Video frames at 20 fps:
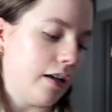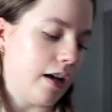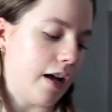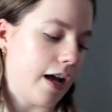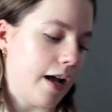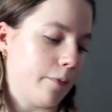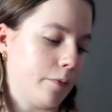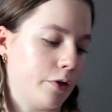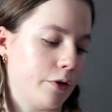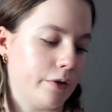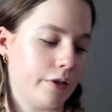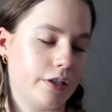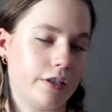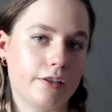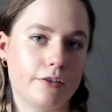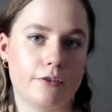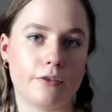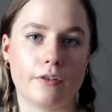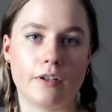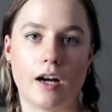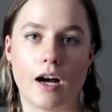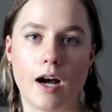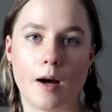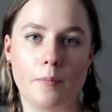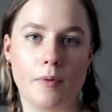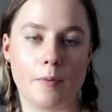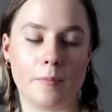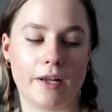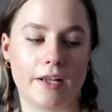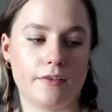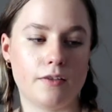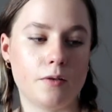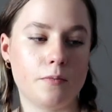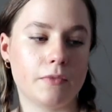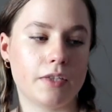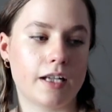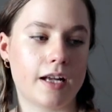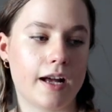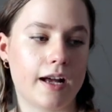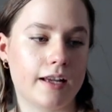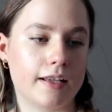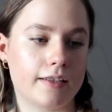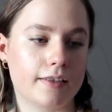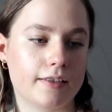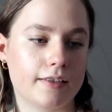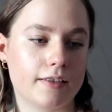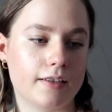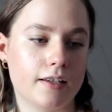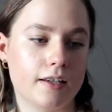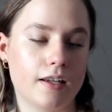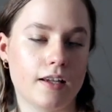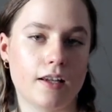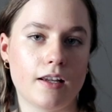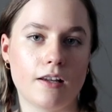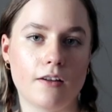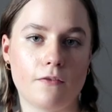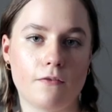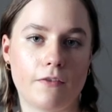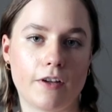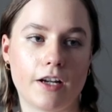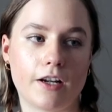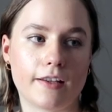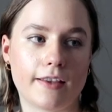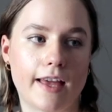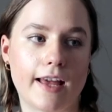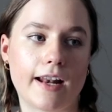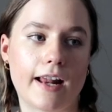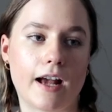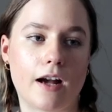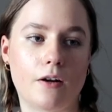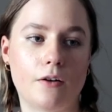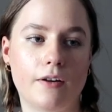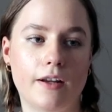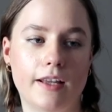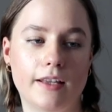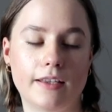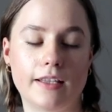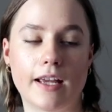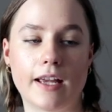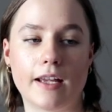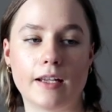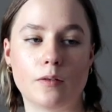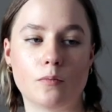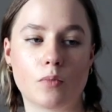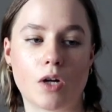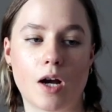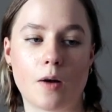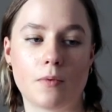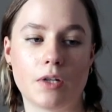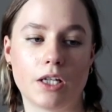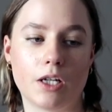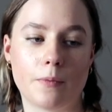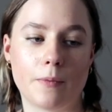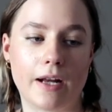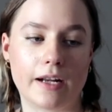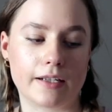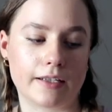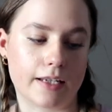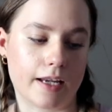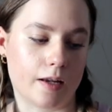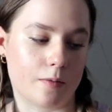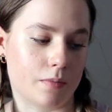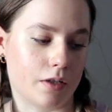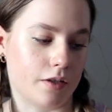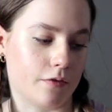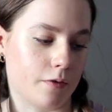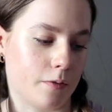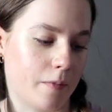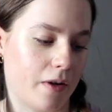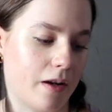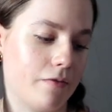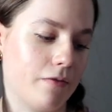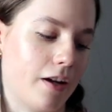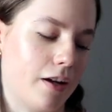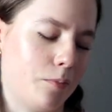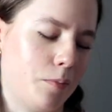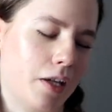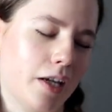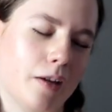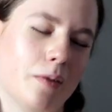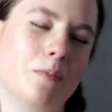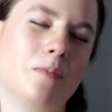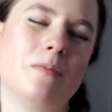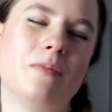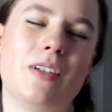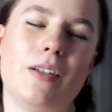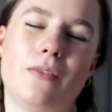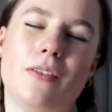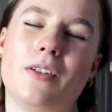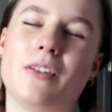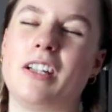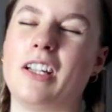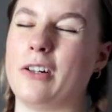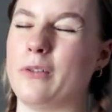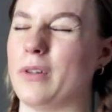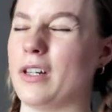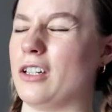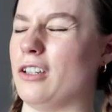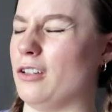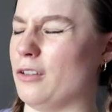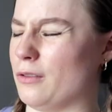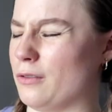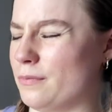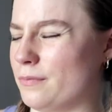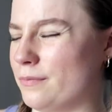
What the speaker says: I'm going to hop on my Zoom class, figure that out, and then probably go back to campus for my 5 p.m. even though I don't want to.